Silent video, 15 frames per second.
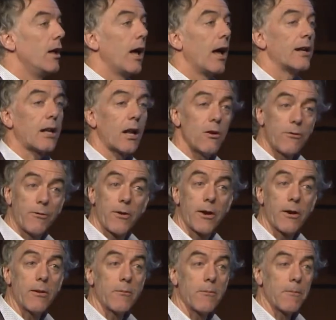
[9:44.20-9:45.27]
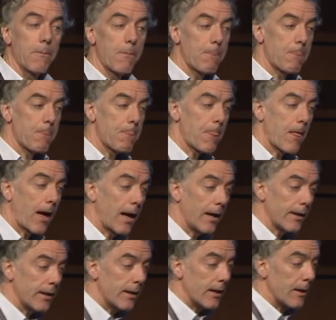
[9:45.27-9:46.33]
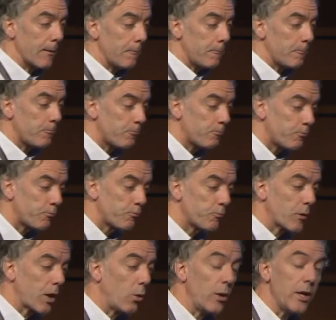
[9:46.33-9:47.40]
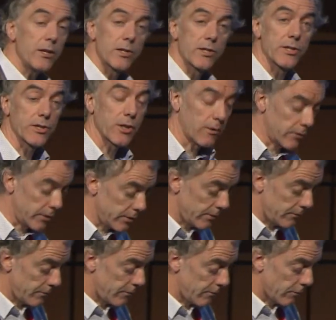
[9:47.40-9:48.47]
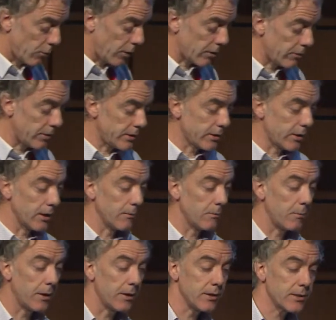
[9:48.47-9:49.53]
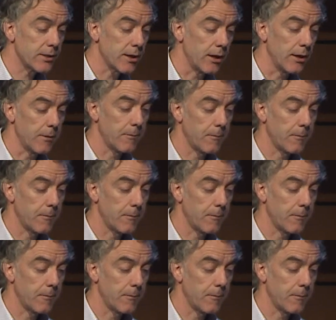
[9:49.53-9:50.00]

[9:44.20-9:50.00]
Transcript: And Cloudflare had a weakness discovered quite recently by this guy.